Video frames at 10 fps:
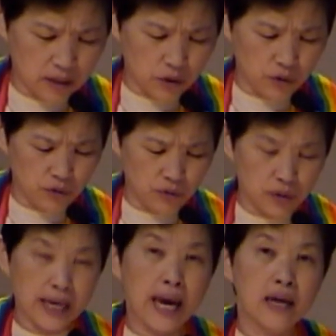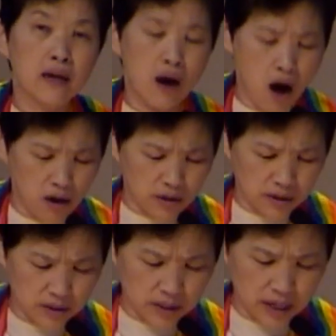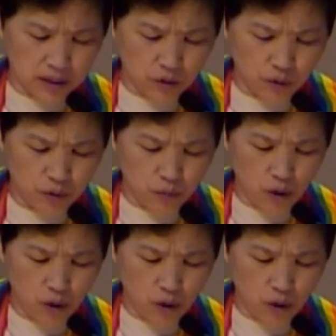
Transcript: to gay caucus and group